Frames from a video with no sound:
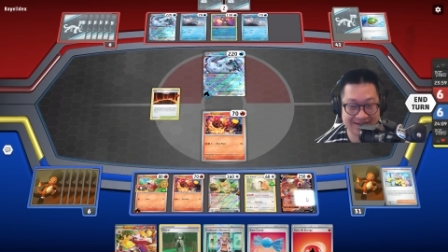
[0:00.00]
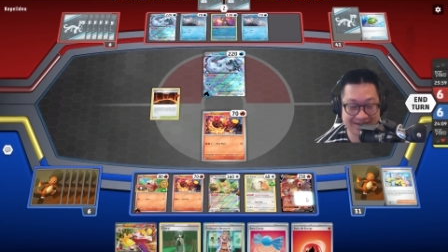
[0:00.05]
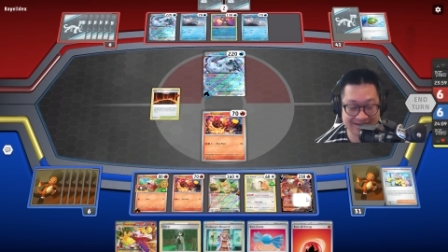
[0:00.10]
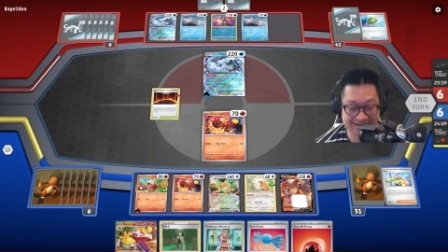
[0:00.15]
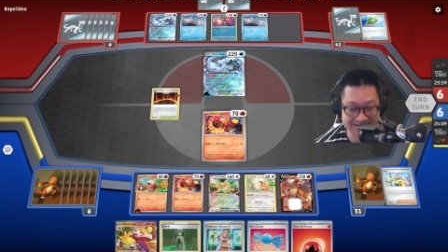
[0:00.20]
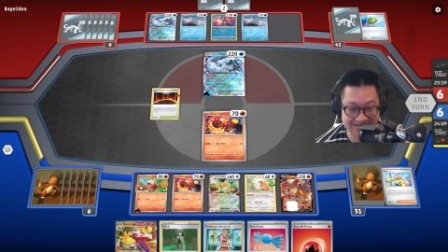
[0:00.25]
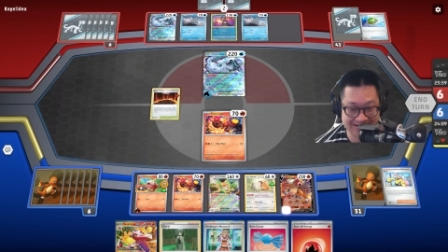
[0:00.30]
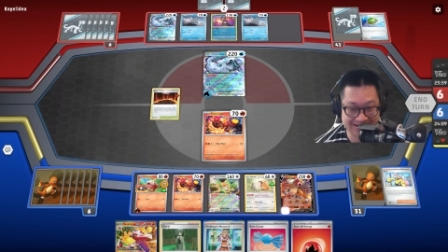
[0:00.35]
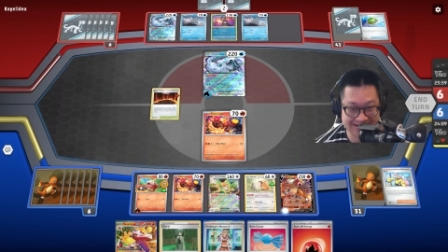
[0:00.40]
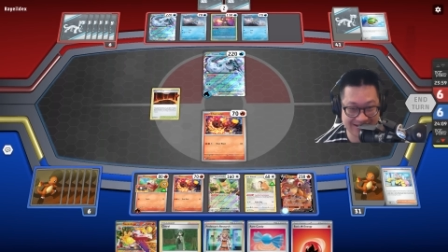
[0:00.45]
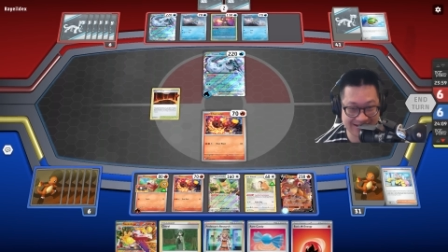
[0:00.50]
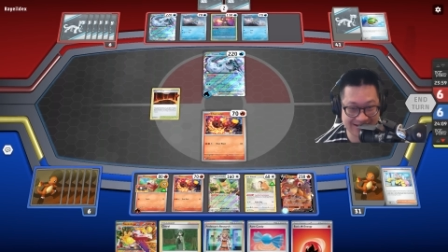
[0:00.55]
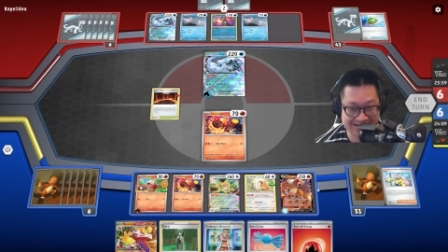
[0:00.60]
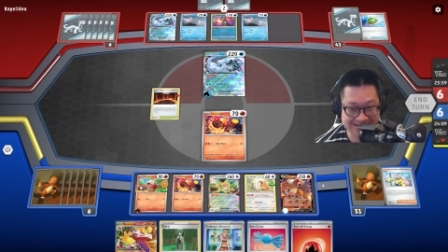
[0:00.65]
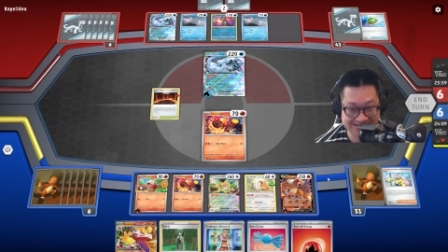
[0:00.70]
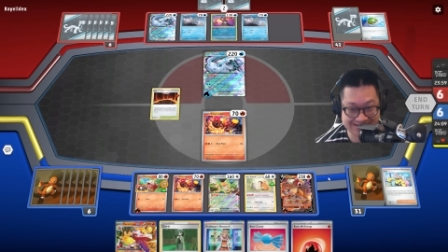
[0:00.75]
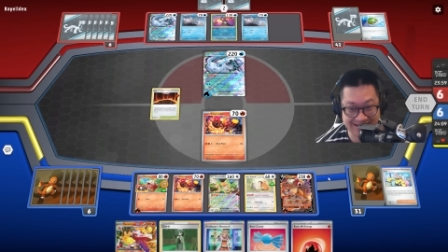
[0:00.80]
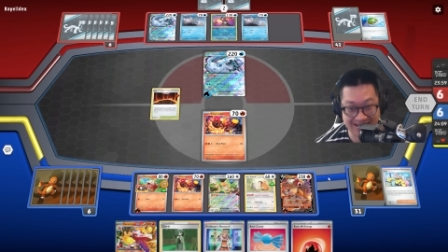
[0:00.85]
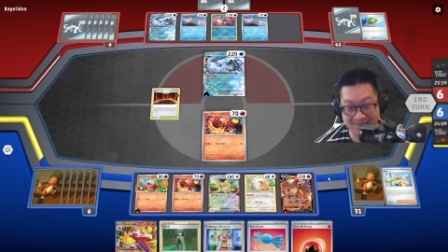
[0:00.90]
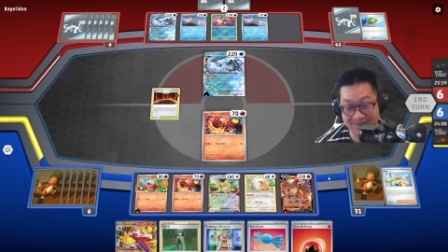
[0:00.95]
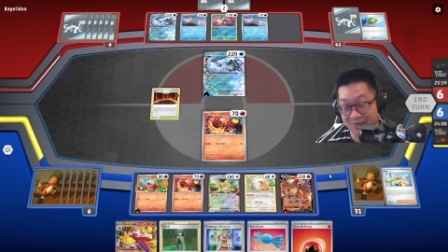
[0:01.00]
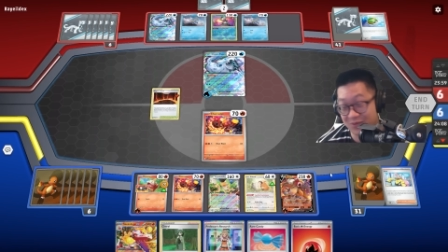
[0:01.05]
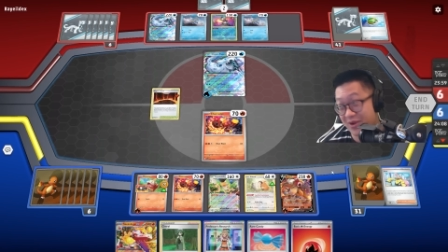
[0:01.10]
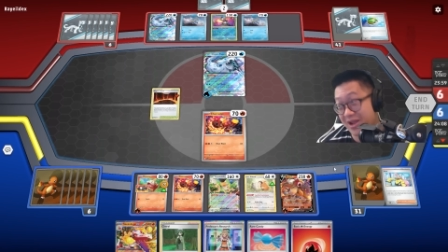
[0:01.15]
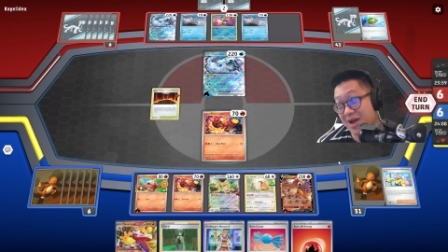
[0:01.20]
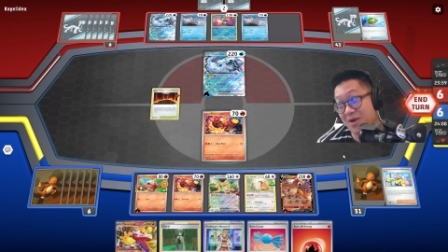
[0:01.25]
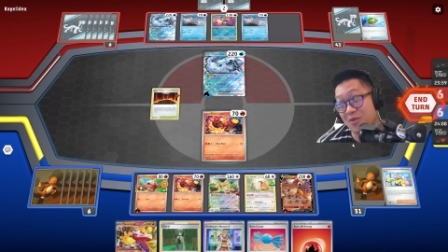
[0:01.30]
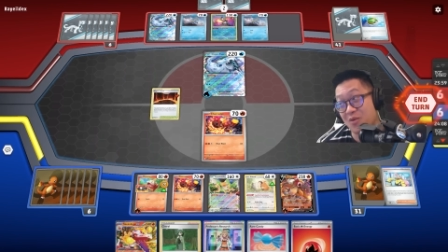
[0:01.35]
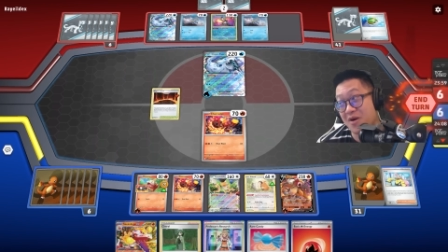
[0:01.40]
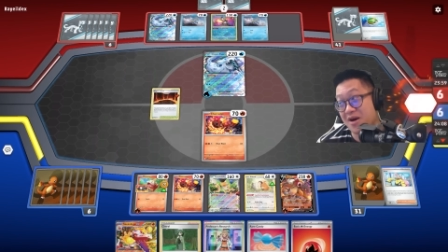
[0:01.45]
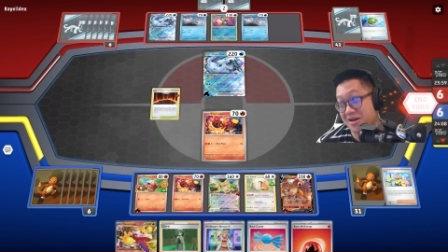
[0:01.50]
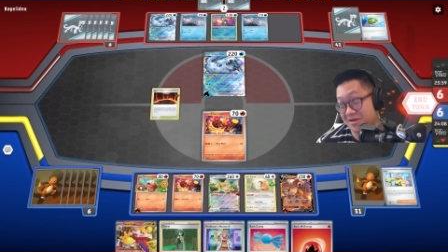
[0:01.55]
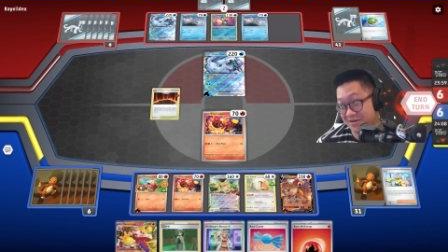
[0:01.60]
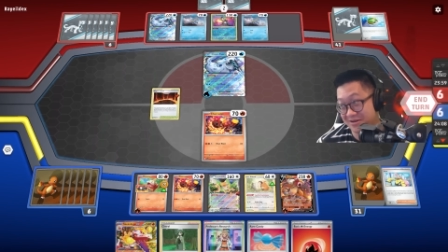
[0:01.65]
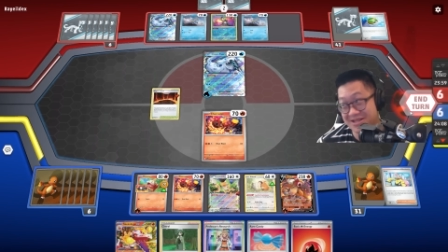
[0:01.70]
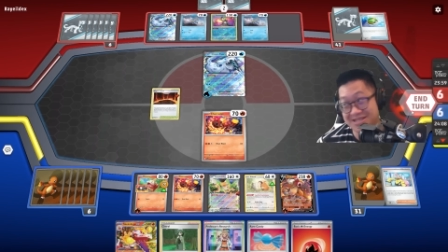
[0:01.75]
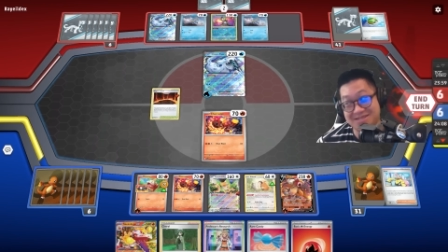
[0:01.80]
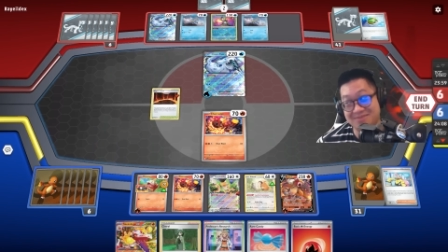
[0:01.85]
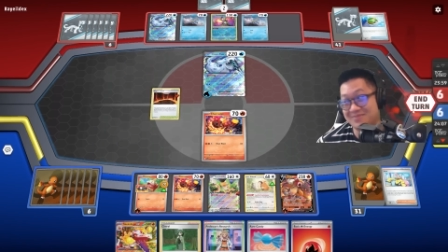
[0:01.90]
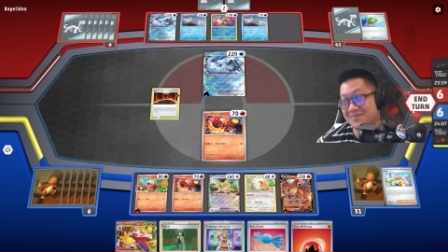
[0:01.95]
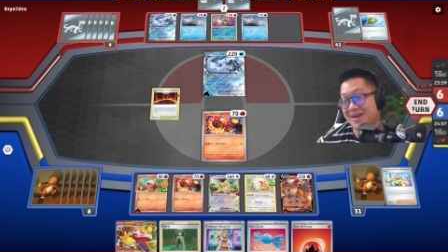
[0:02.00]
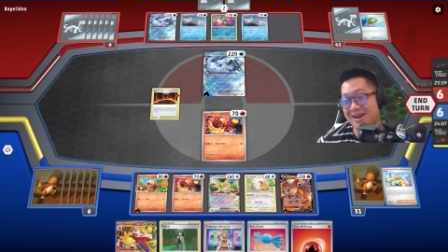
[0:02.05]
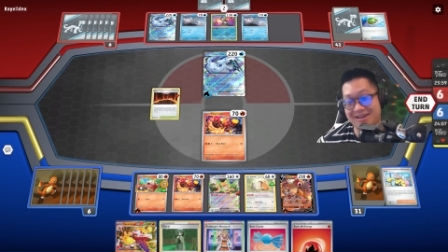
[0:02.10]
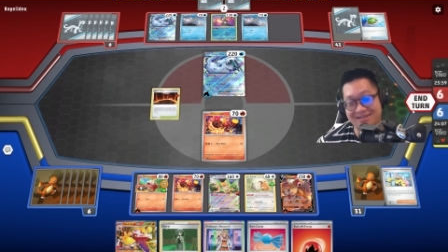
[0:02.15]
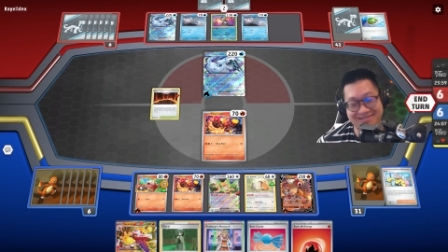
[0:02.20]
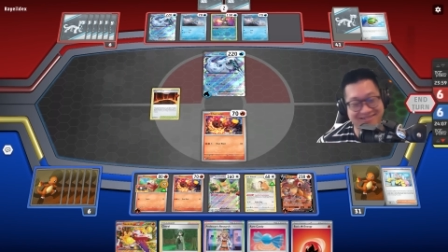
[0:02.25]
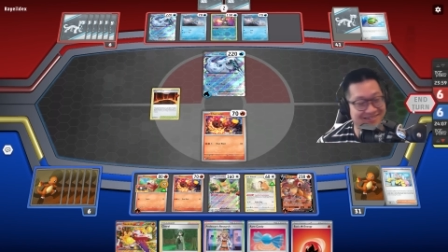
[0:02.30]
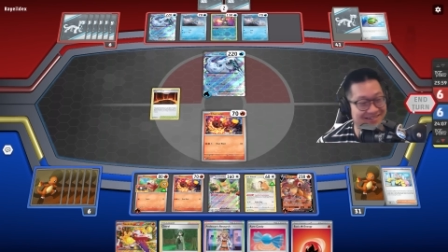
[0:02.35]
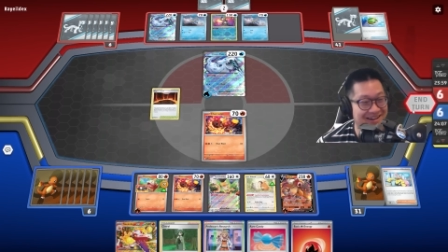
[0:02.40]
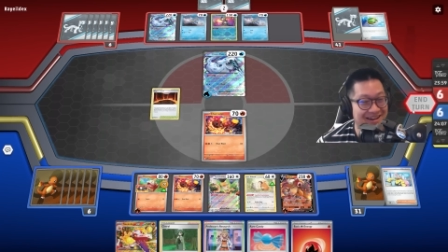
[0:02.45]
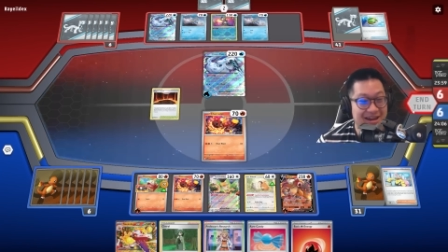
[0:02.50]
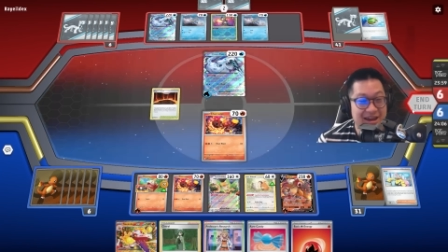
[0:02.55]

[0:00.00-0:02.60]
Cause I mean, we got water. It doesn't matter.